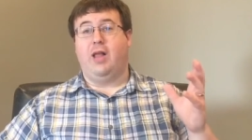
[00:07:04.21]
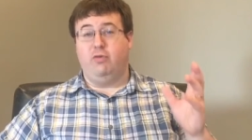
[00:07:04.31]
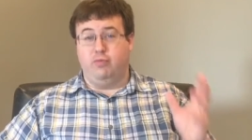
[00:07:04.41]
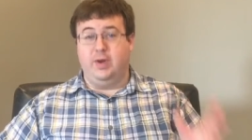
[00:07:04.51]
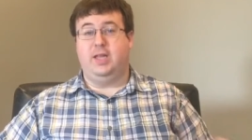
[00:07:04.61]
I
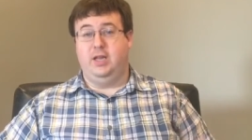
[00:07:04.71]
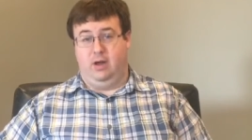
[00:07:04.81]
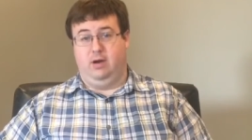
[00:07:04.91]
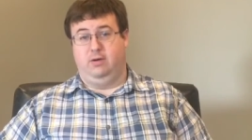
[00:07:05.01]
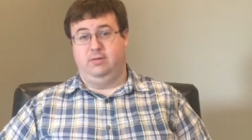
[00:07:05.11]
really
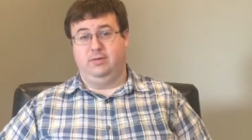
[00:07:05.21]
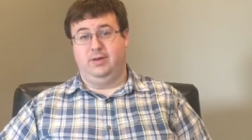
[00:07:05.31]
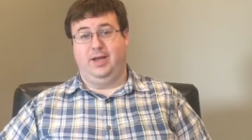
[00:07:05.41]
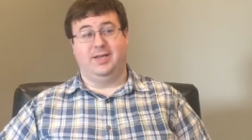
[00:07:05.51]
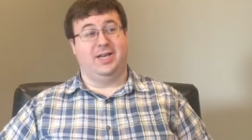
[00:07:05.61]
know
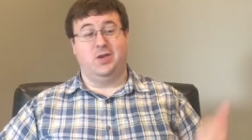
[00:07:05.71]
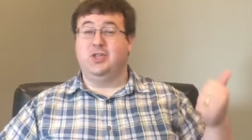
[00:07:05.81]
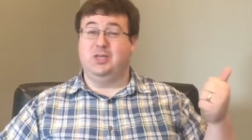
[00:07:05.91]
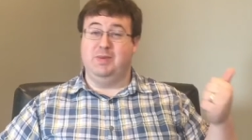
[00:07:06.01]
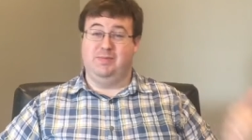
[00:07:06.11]
is I
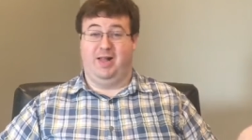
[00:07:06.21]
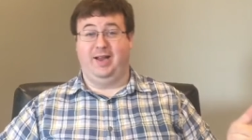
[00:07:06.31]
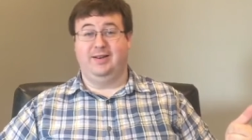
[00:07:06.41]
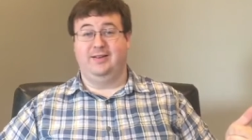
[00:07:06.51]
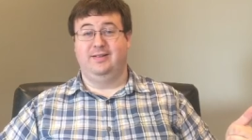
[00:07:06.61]
used to be blind,